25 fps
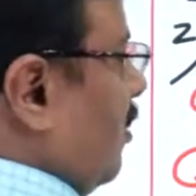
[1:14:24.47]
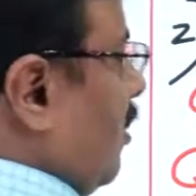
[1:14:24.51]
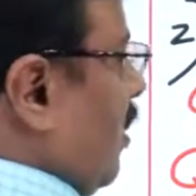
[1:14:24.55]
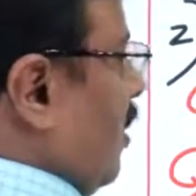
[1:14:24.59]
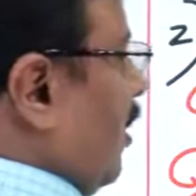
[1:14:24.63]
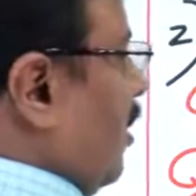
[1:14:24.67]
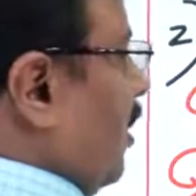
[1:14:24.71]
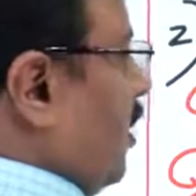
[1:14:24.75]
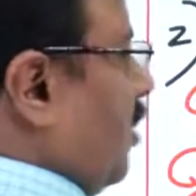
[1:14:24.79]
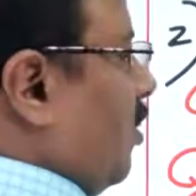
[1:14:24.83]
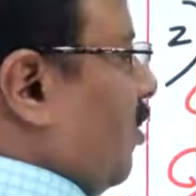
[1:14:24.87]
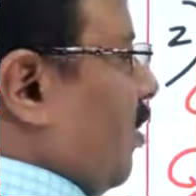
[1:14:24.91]

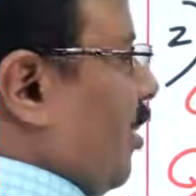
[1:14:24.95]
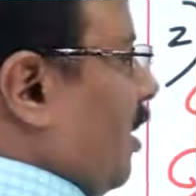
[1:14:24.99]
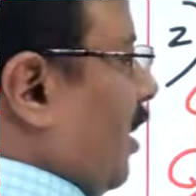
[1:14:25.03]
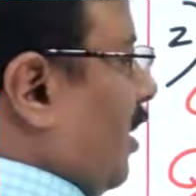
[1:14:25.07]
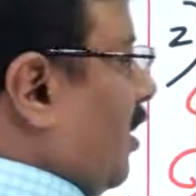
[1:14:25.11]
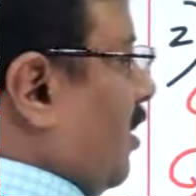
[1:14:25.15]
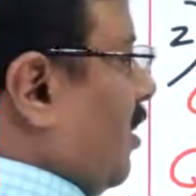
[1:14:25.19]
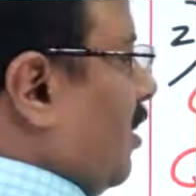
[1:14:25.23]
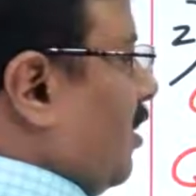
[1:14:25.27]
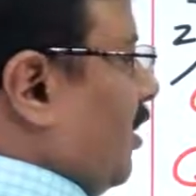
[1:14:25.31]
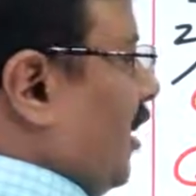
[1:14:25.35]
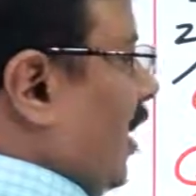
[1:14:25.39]
here you will
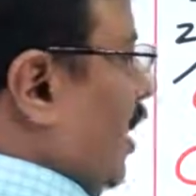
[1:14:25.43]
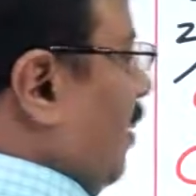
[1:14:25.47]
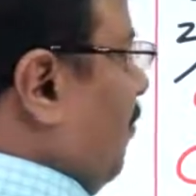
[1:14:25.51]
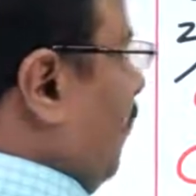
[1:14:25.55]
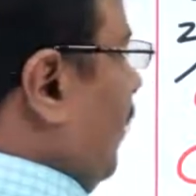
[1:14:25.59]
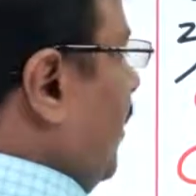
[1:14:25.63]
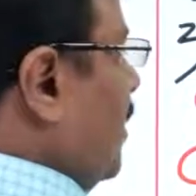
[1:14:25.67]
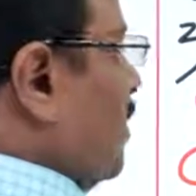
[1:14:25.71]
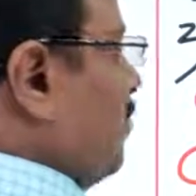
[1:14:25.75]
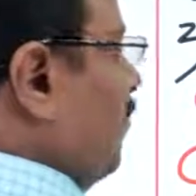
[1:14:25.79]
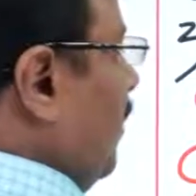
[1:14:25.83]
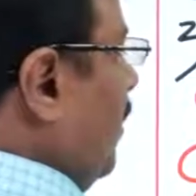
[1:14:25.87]
get A
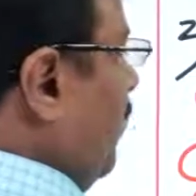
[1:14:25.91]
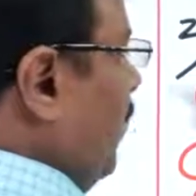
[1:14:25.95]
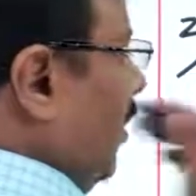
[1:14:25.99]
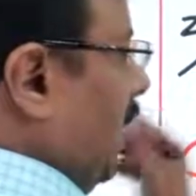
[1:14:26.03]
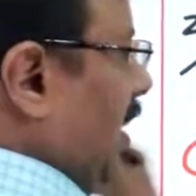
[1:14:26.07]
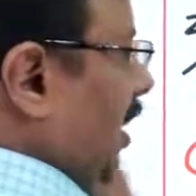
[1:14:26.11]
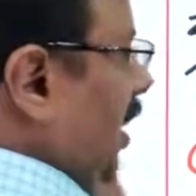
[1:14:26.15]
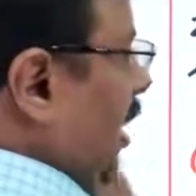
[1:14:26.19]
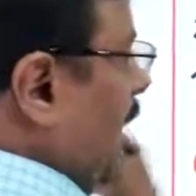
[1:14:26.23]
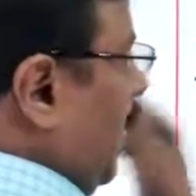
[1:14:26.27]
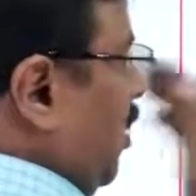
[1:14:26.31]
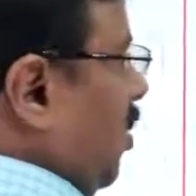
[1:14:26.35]
plus B by
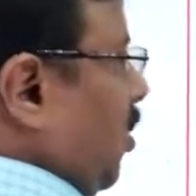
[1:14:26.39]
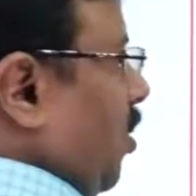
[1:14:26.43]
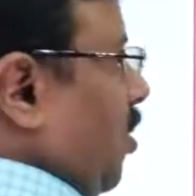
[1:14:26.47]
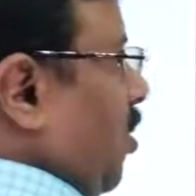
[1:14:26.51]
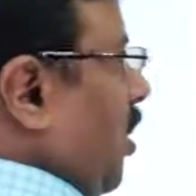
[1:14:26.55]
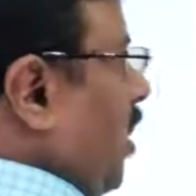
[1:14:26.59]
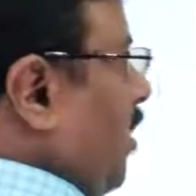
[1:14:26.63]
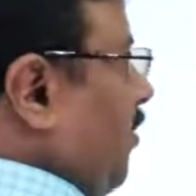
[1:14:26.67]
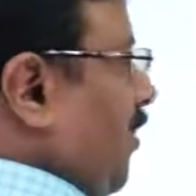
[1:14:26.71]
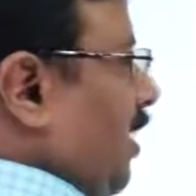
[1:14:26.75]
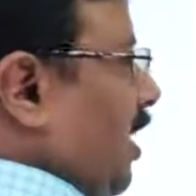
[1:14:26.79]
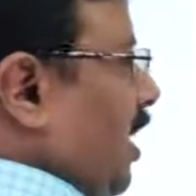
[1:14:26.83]
NAND
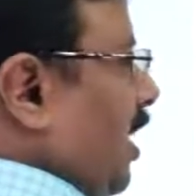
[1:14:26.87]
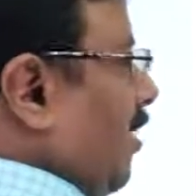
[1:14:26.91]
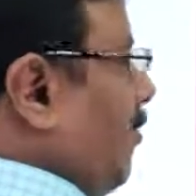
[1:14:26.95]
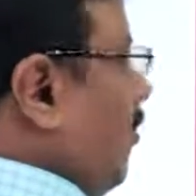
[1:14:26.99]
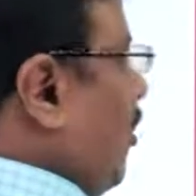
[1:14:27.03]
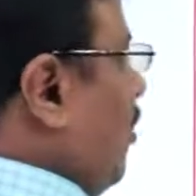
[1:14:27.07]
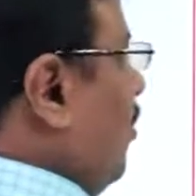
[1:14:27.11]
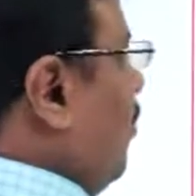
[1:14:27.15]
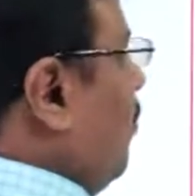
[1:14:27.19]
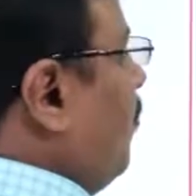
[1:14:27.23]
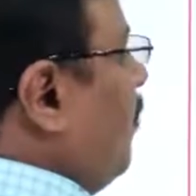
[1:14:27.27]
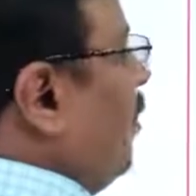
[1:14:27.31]
already we
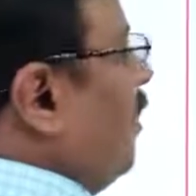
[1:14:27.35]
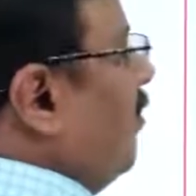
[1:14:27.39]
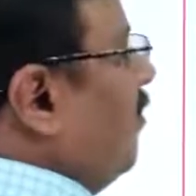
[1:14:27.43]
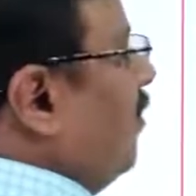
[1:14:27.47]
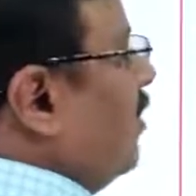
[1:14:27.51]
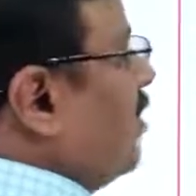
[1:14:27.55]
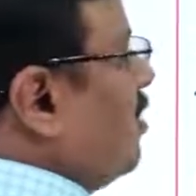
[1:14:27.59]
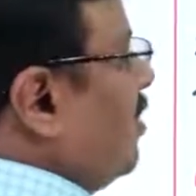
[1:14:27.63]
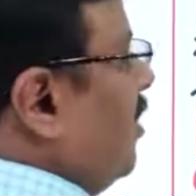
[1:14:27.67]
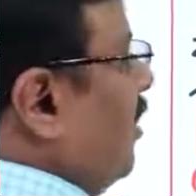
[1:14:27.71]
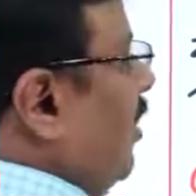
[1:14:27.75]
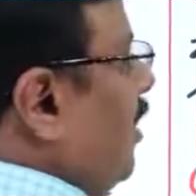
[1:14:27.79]
developed
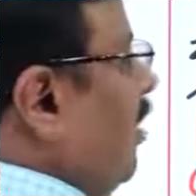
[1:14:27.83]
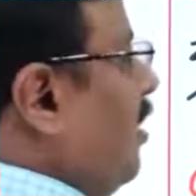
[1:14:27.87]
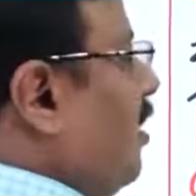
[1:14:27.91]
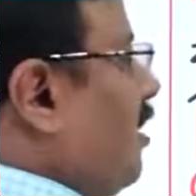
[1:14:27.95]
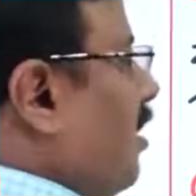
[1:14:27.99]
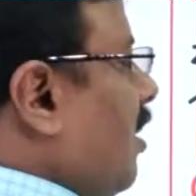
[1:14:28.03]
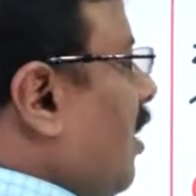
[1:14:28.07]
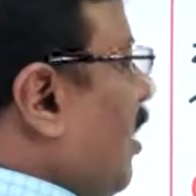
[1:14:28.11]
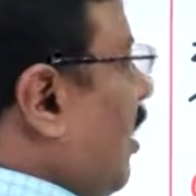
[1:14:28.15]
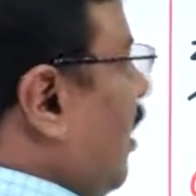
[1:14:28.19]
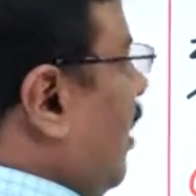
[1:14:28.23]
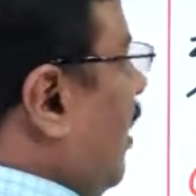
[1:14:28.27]
previously.
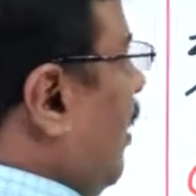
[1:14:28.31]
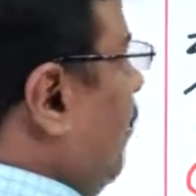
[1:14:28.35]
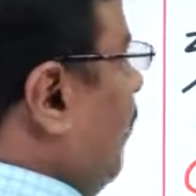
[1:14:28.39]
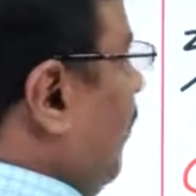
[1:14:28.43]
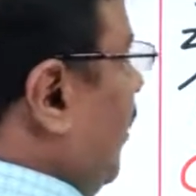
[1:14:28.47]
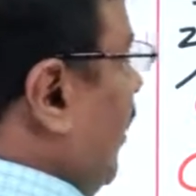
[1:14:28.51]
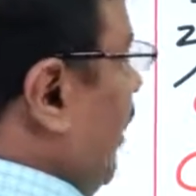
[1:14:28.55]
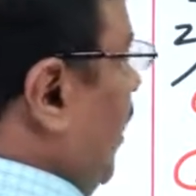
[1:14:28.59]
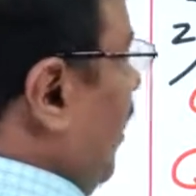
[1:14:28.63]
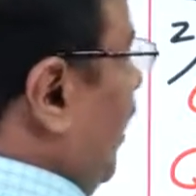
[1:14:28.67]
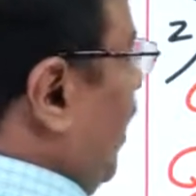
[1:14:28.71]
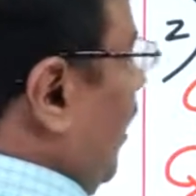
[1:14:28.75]
And
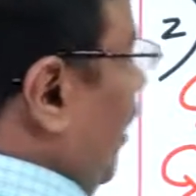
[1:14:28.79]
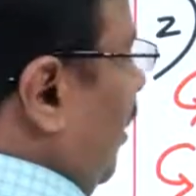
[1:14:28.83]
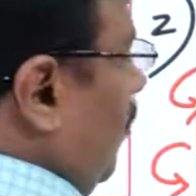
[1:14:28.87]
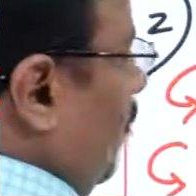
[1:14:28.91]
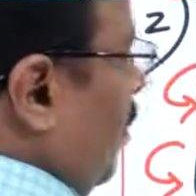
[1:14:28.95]
upper again a